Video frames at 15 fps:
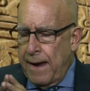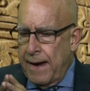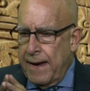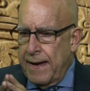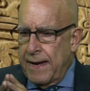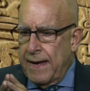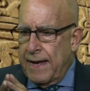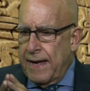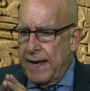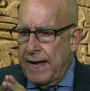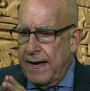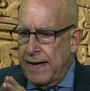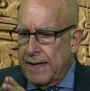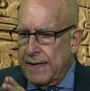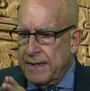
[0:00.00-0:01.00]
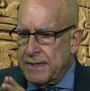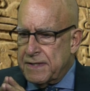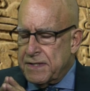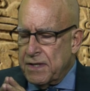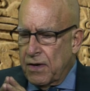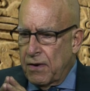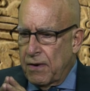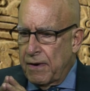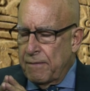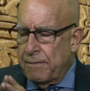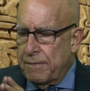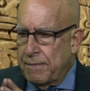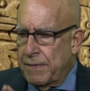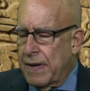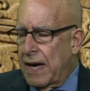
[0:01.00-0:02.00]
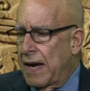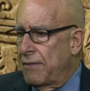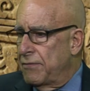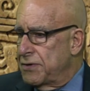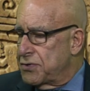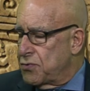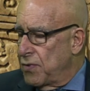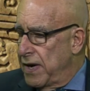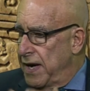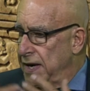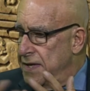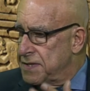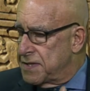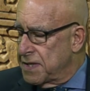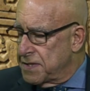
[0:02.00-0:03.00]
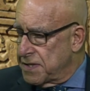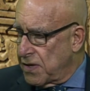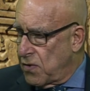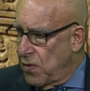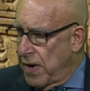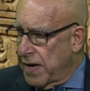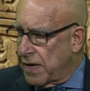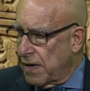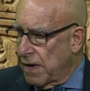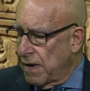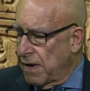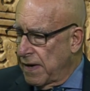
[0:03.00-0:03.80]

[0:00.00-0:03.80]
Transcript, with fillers: Yeah. And so I was raised as a Quaker.